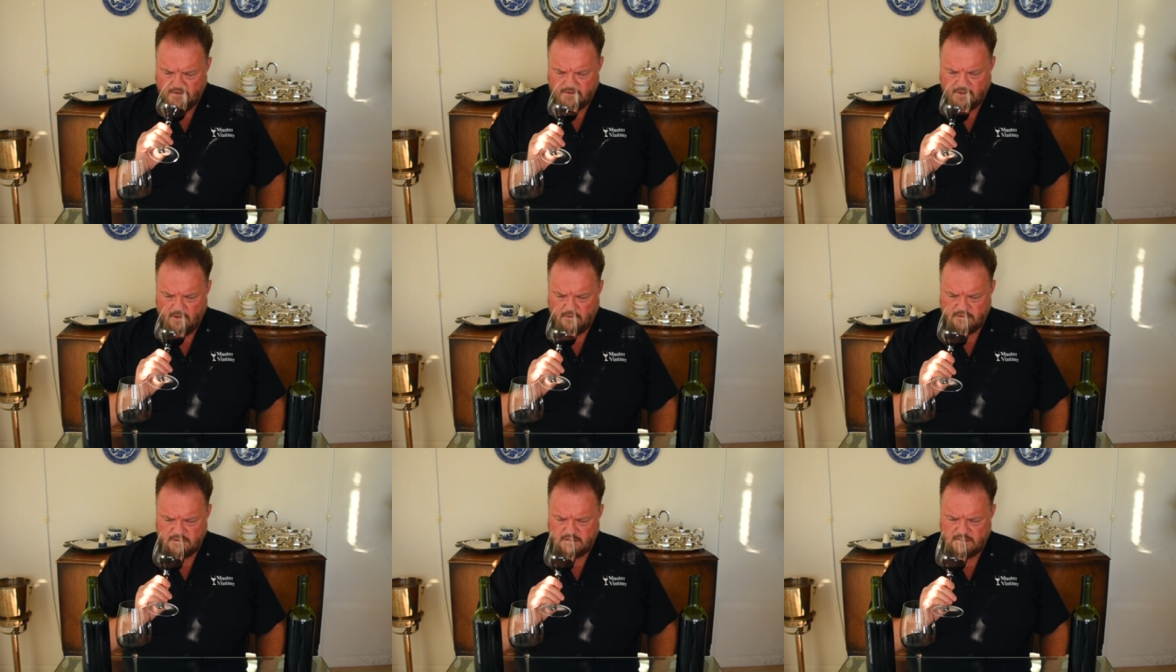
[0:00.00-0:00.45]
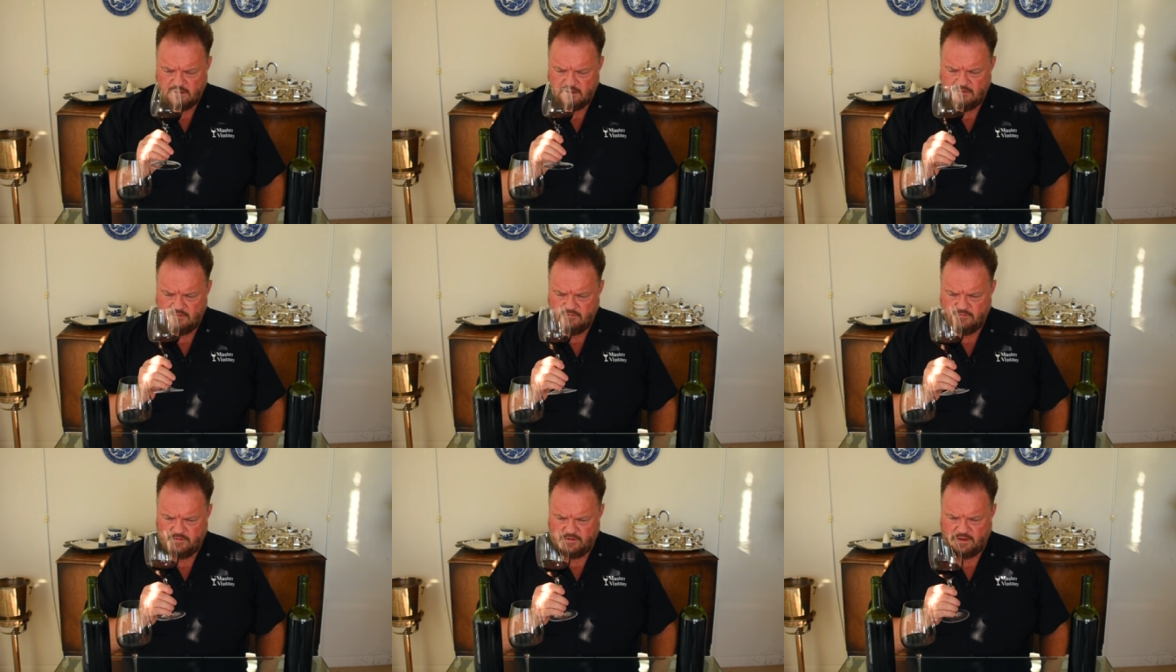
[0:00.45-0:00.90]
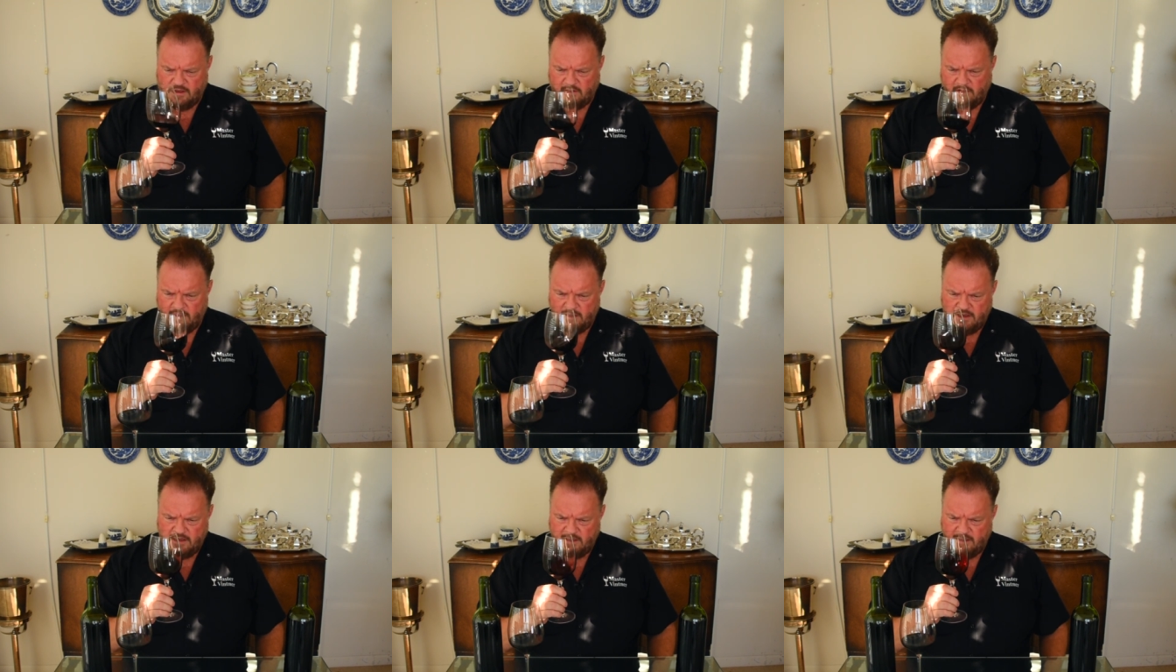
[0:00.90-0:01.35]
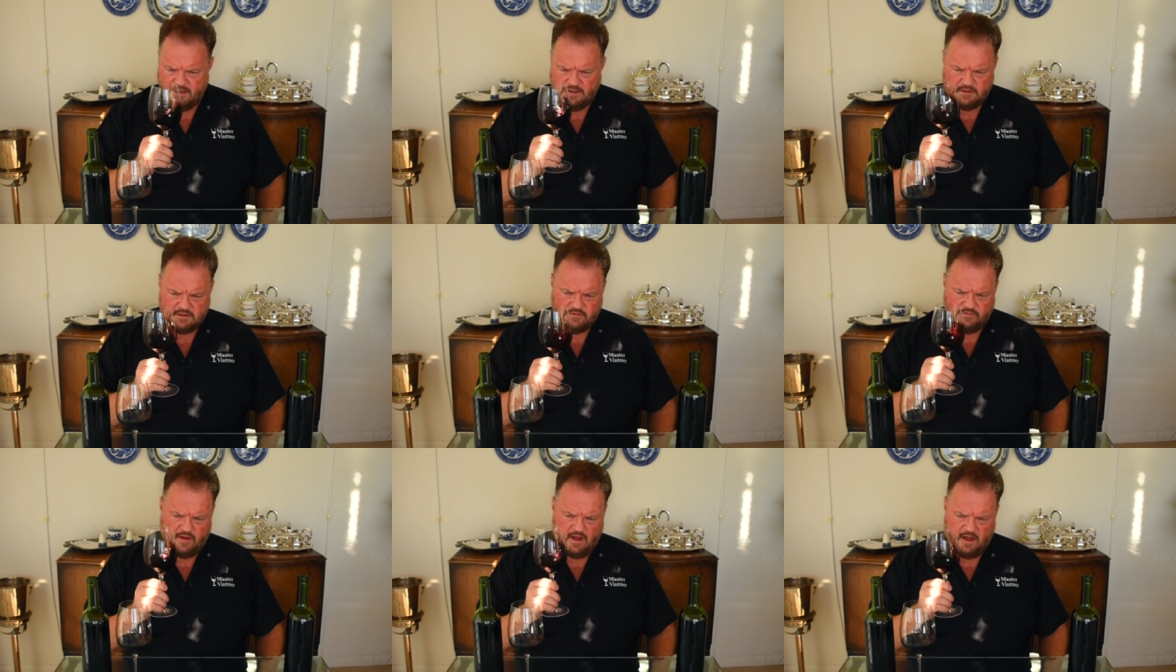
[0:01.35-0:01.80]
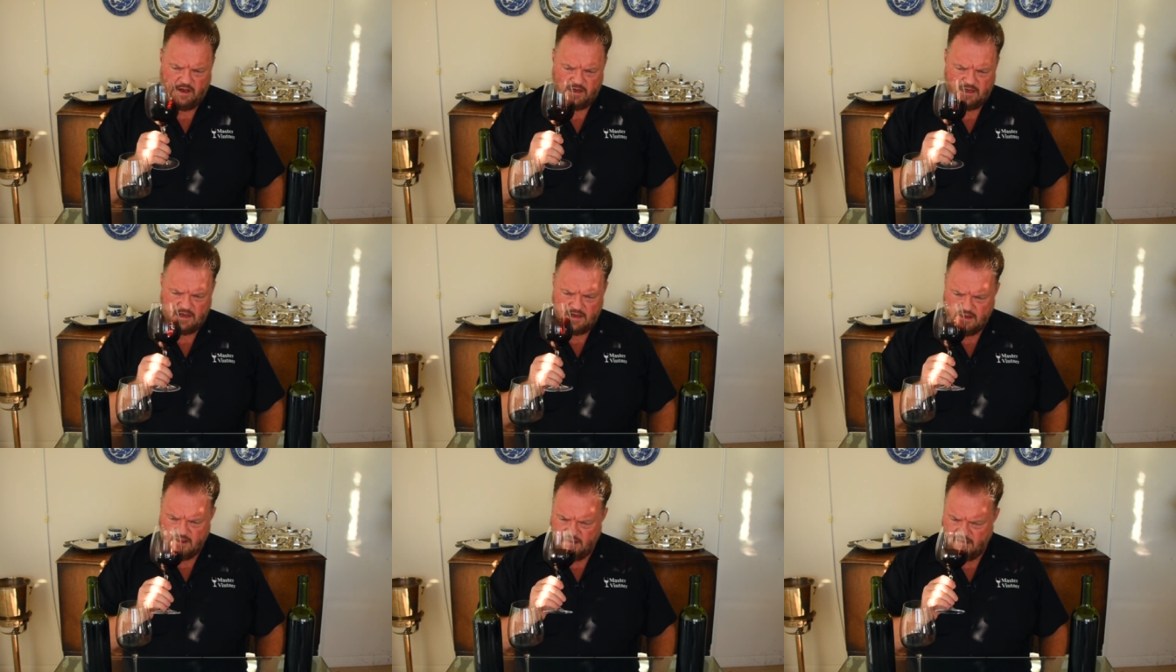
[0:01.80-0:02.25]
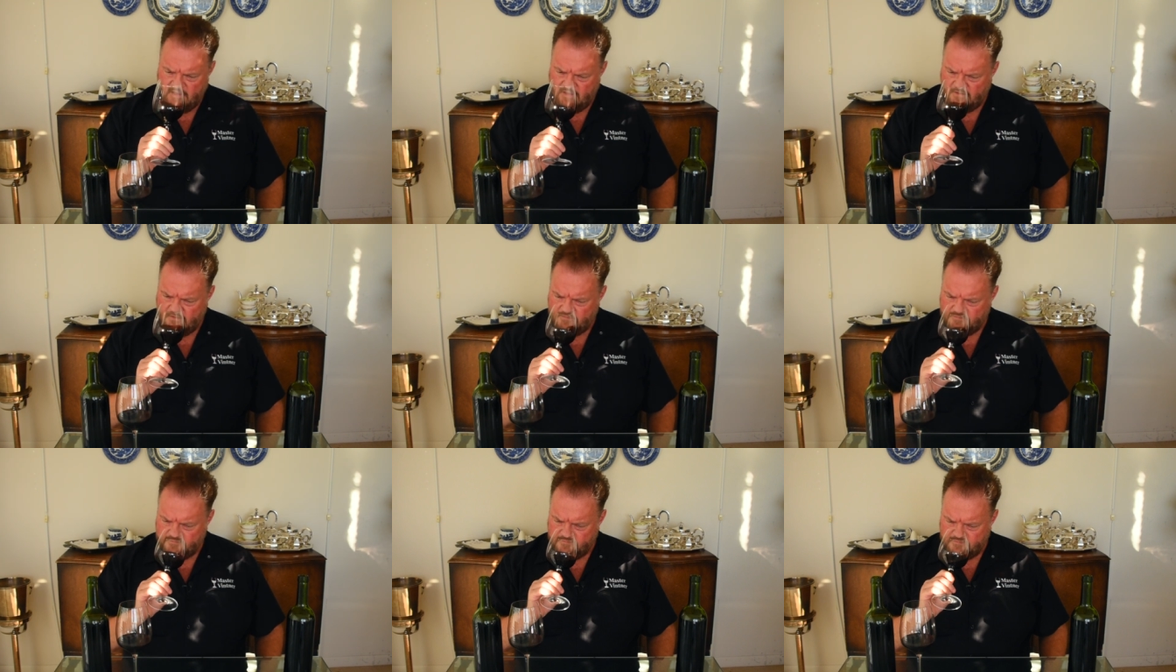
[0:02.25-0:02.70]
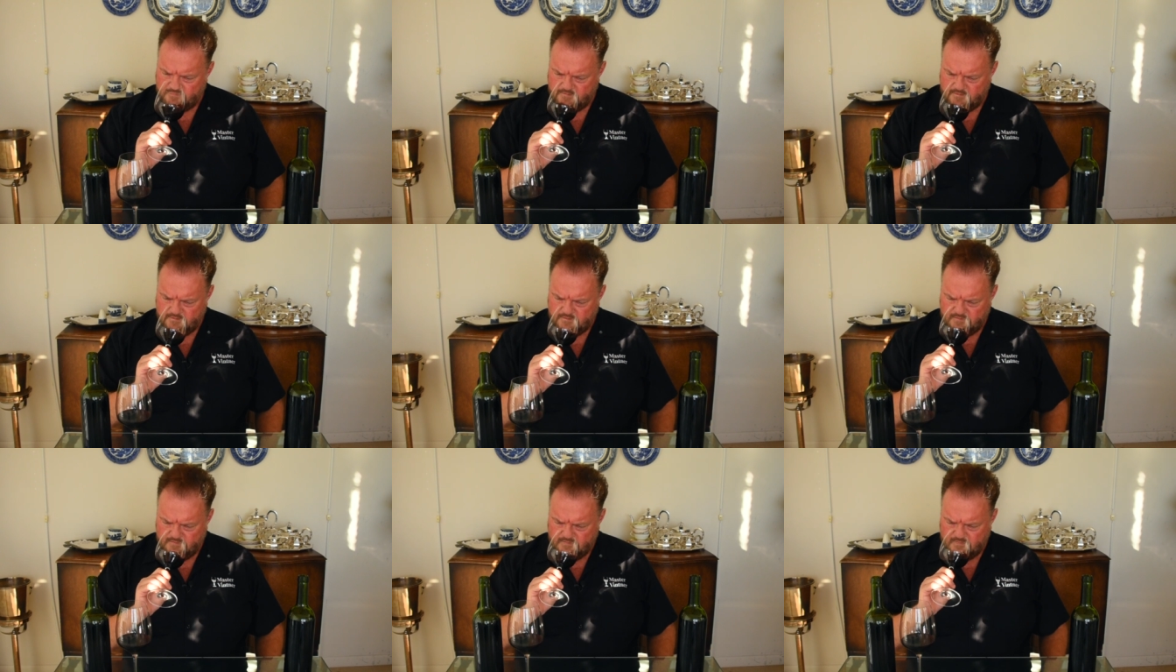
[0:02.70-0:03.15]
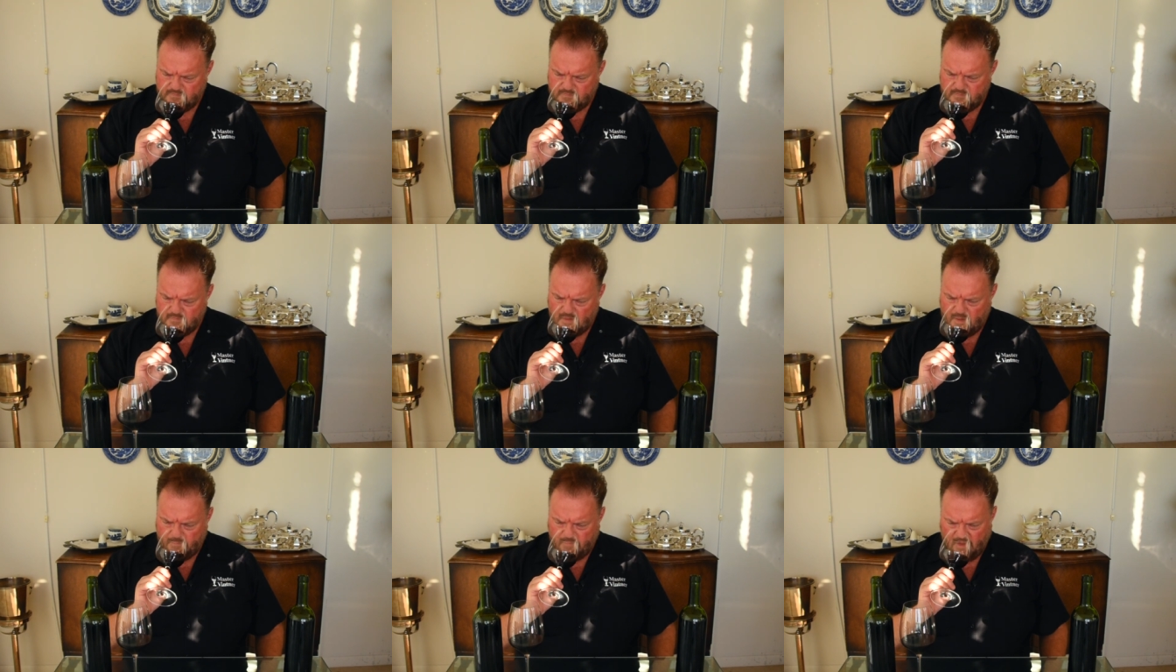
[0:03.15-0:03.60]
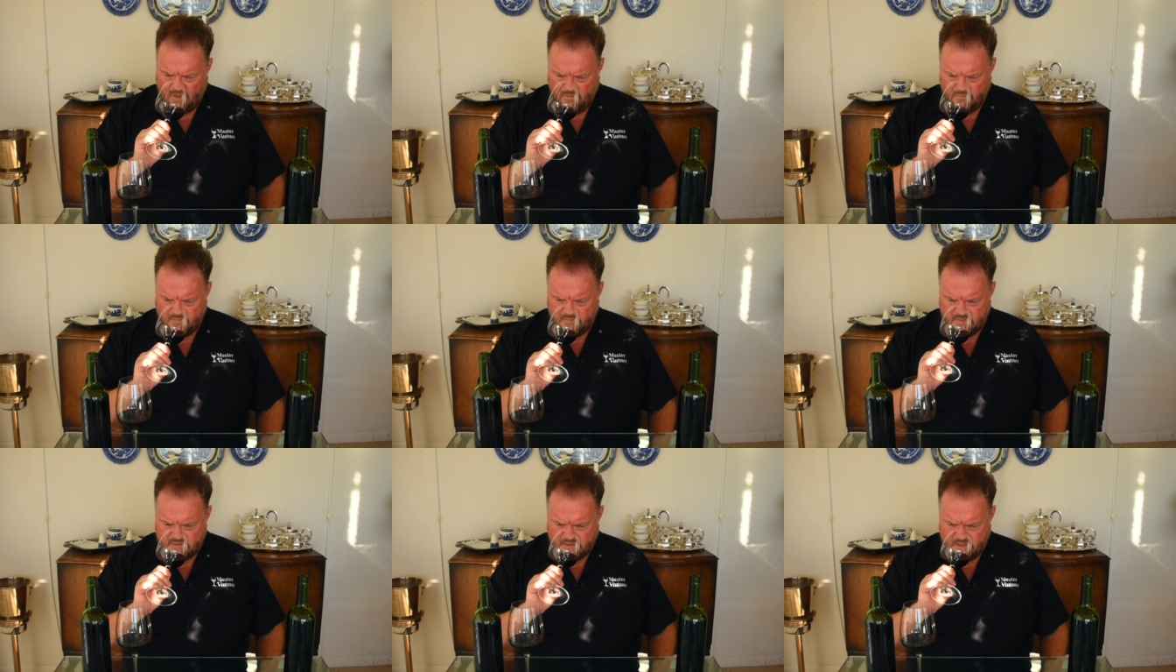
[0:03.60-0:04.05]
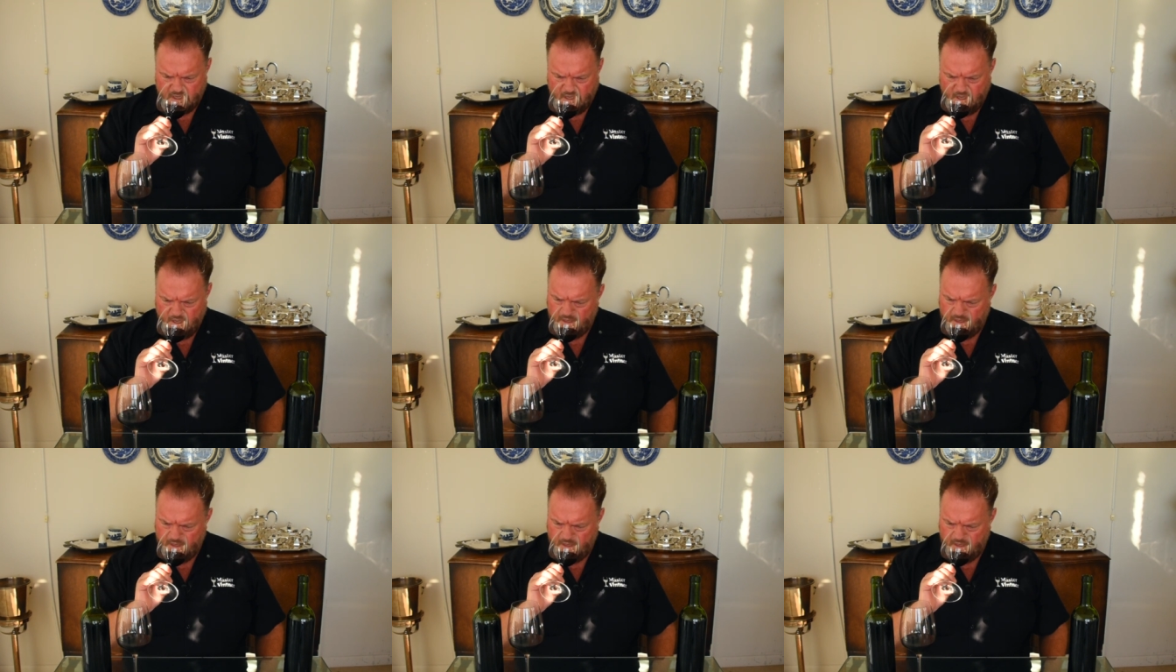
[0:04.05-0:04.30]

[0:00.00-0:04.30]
toasty, vanilla, hints of honey, plums,